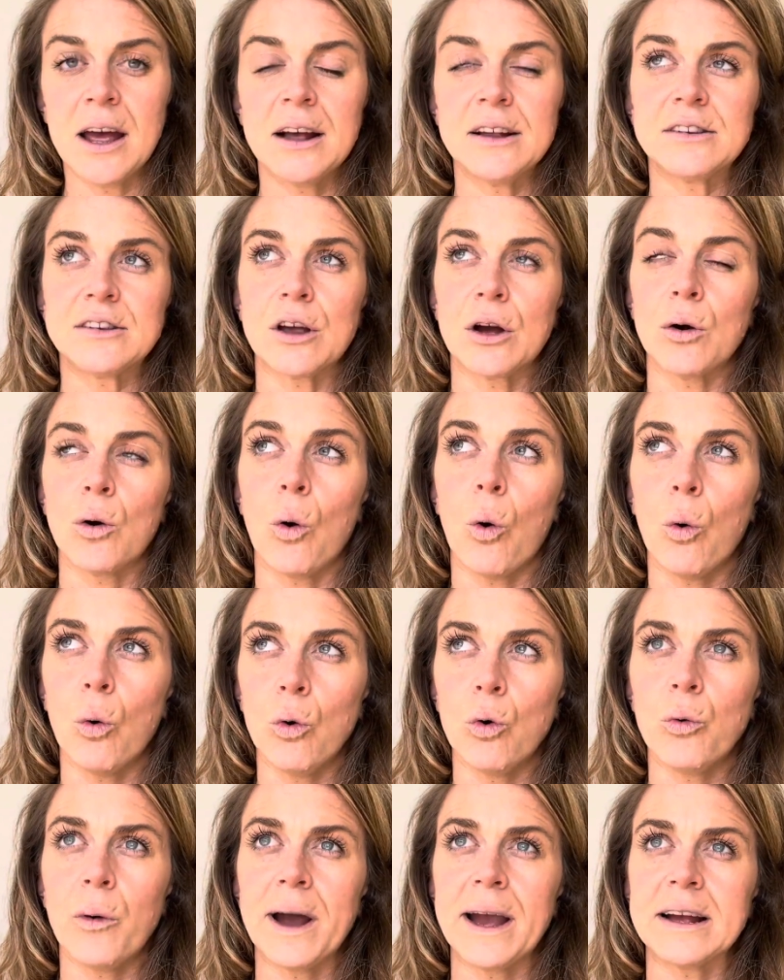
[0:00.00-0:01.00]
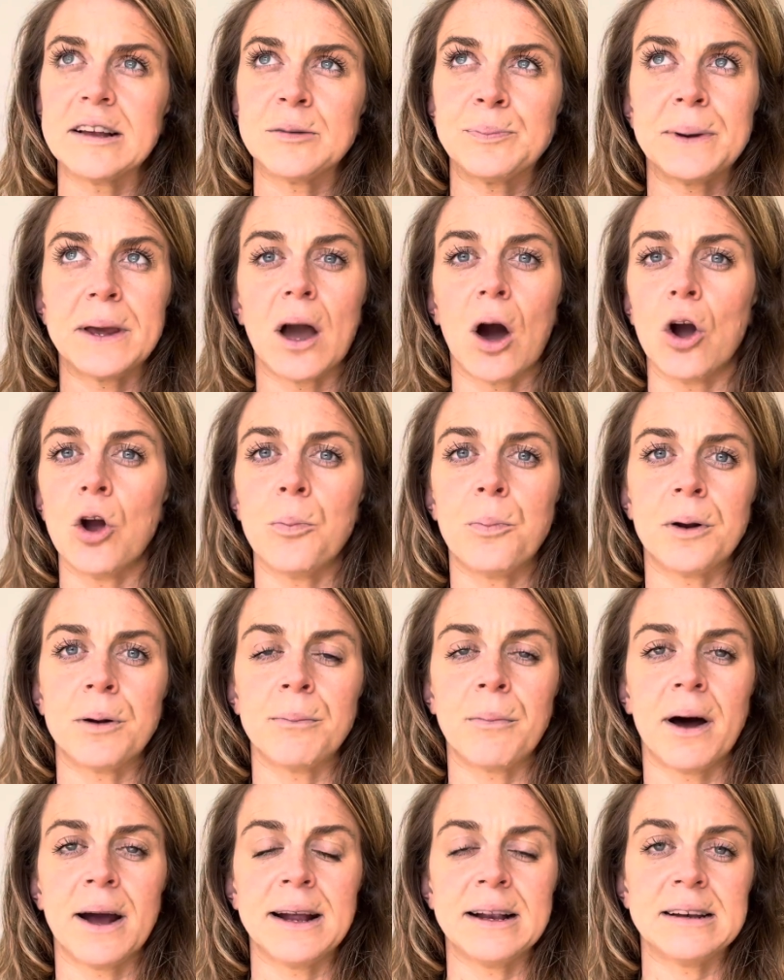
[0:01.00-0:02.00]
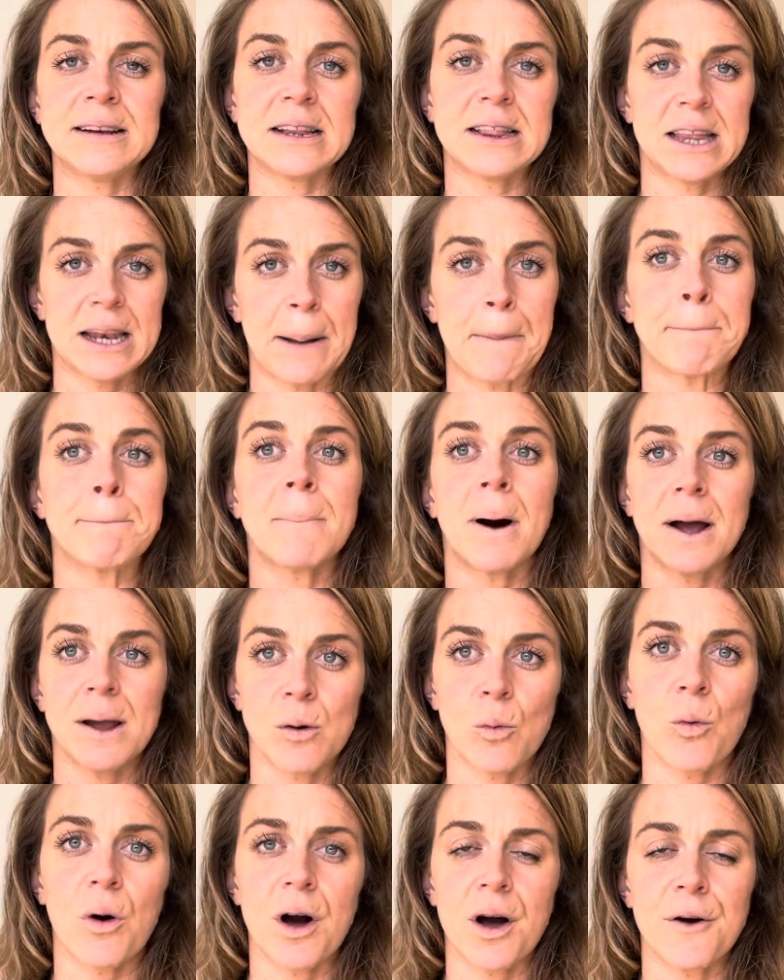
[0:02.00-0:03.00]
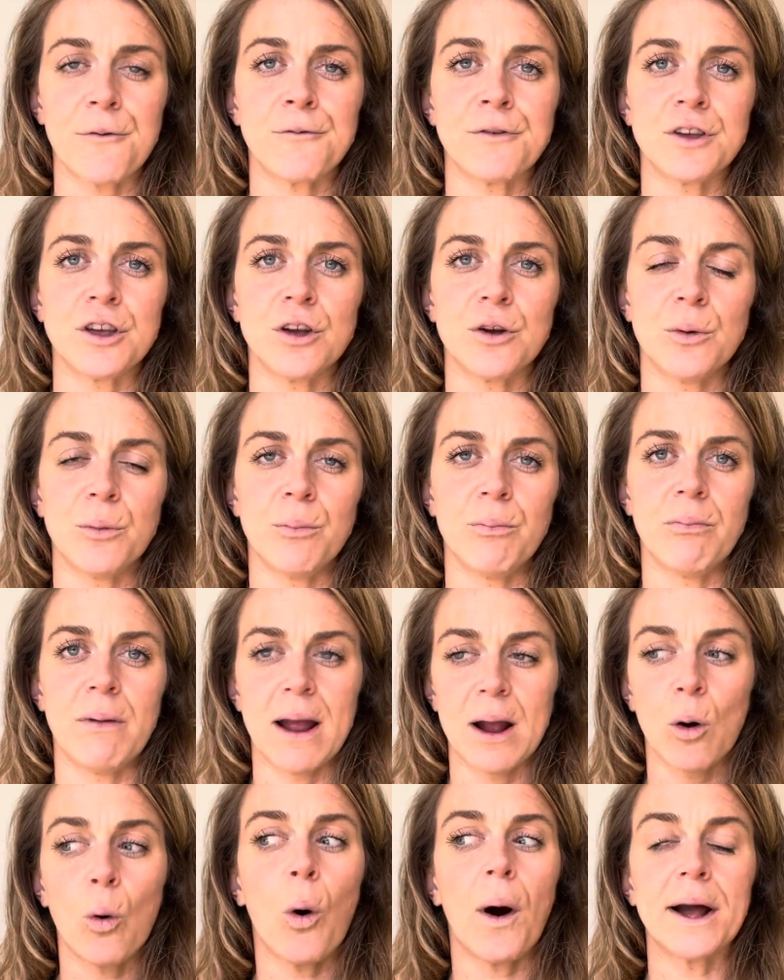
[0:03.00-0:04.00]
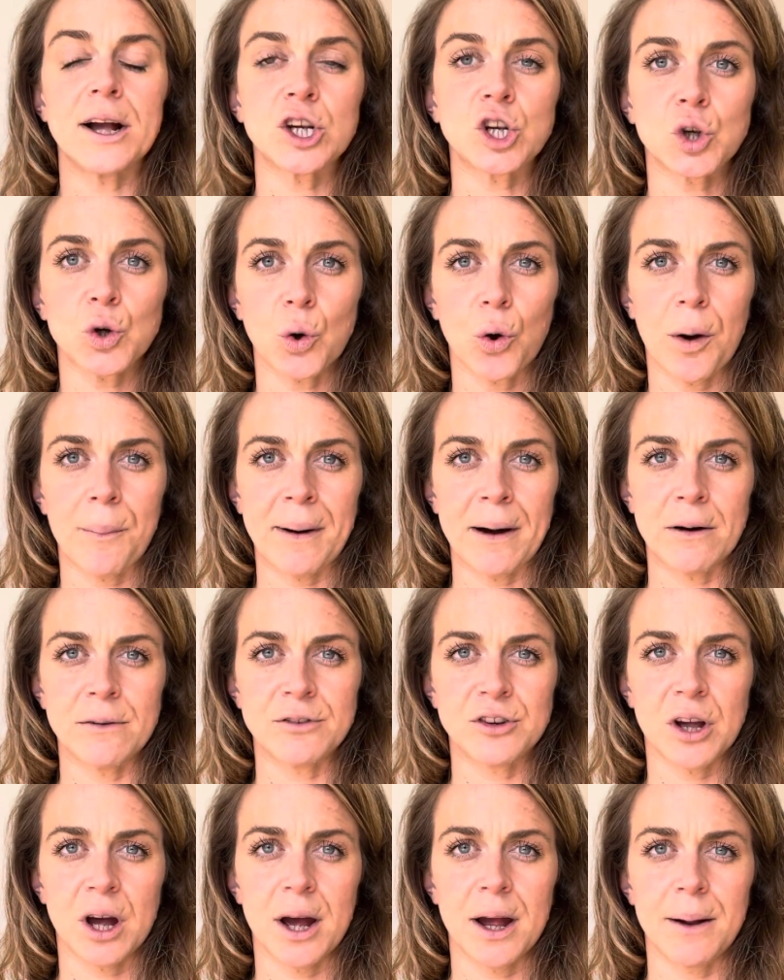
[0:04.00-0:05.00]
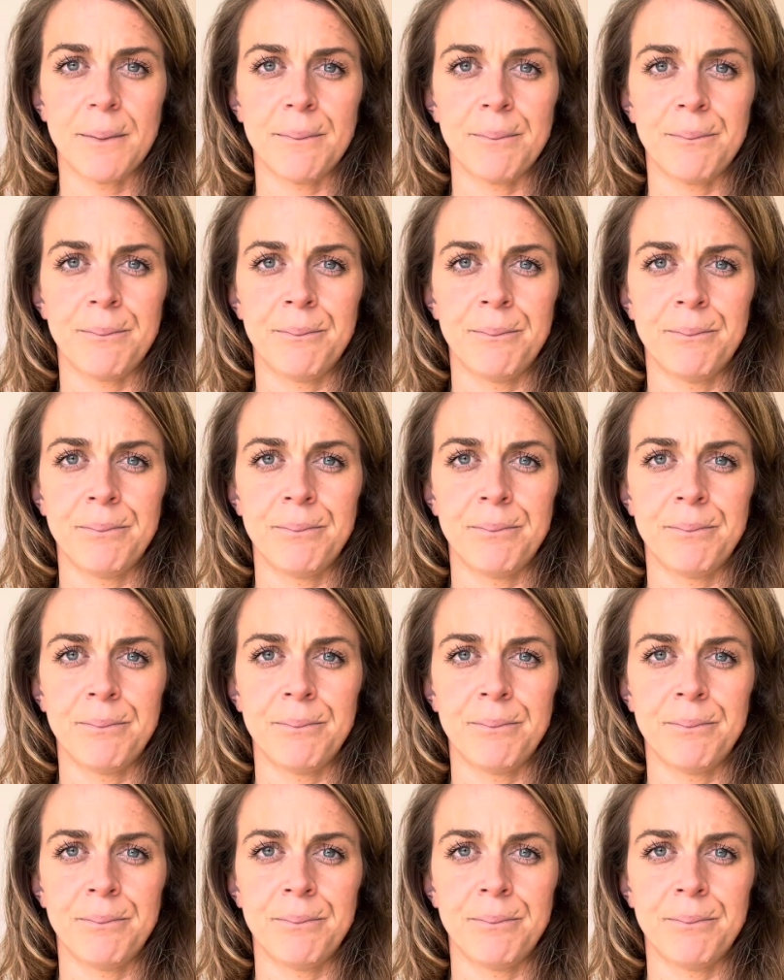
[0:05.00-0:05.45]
So always be open-minded that it might work for you in quite a short amount of time